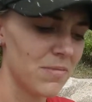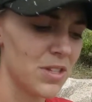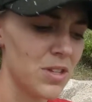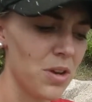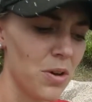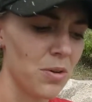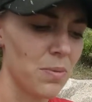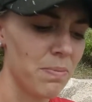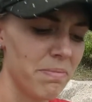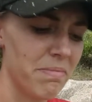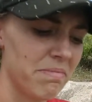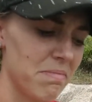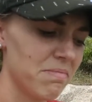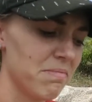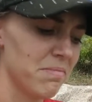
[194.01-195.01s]
So
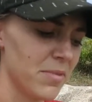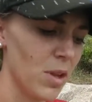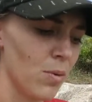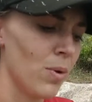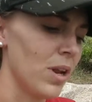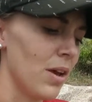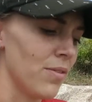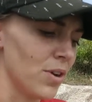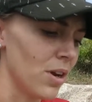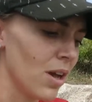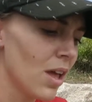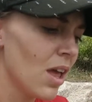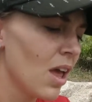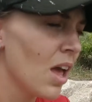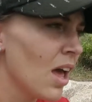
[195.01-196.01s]
whatever.
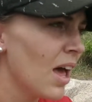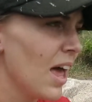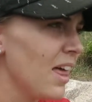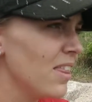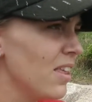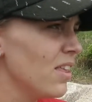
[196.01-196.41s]
And